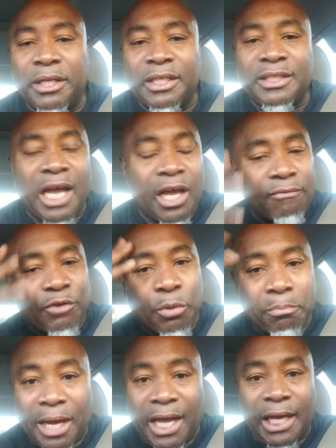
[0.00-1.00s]
It's out of your
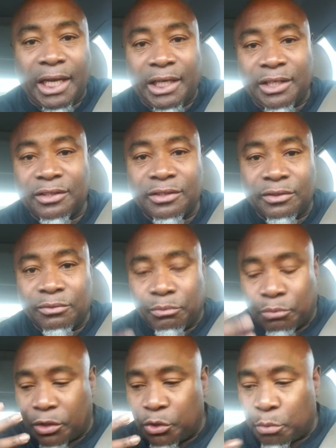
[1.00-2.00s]
mind.
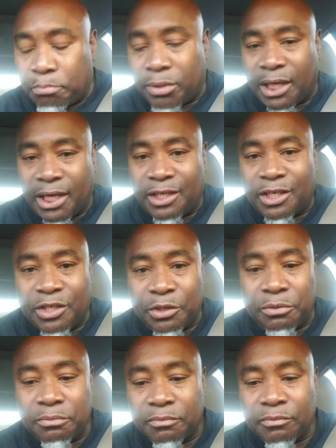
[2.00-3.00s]
What you're planning to
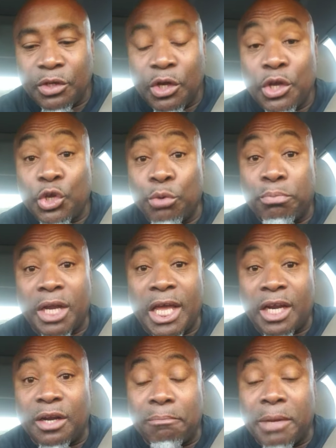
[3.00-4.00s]
do. You're
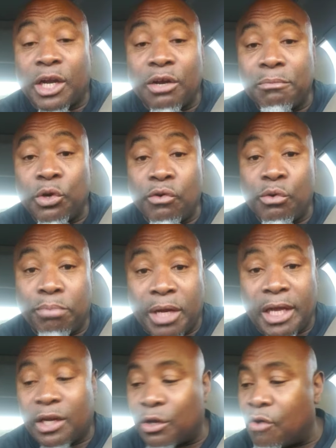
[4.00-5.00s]
planning to make a move. You're
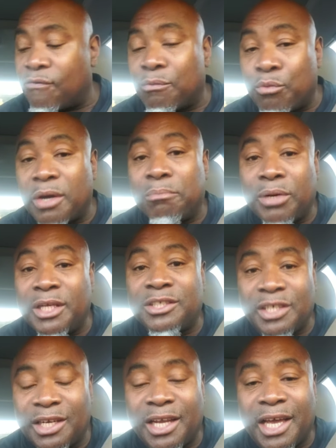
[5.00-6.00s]
planning to go from one place to
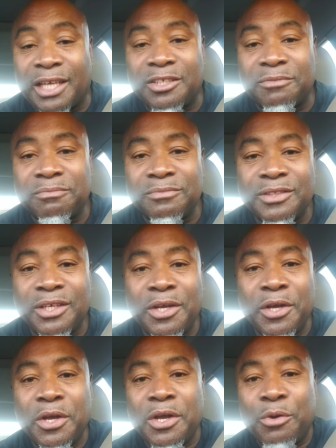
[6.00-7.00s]
the next.
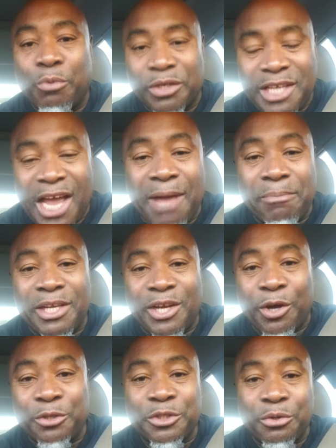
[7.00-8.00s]
What's happening
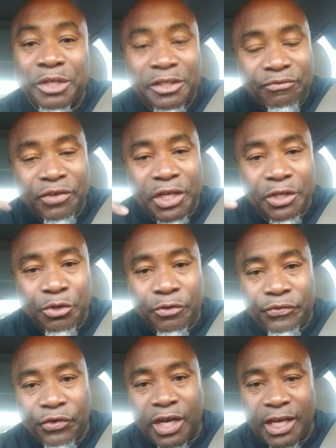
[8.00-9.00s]
also is fear. You're
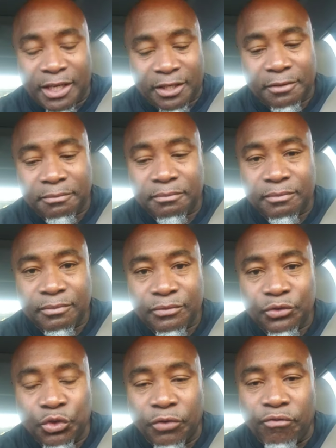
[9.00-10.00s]
afraid.
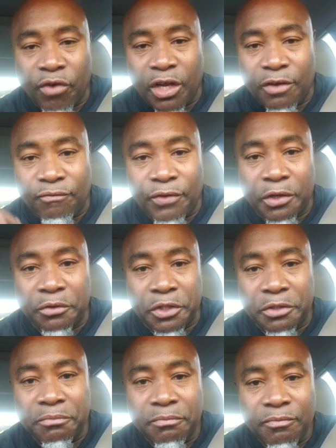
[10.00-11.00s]
You're afraid of failure.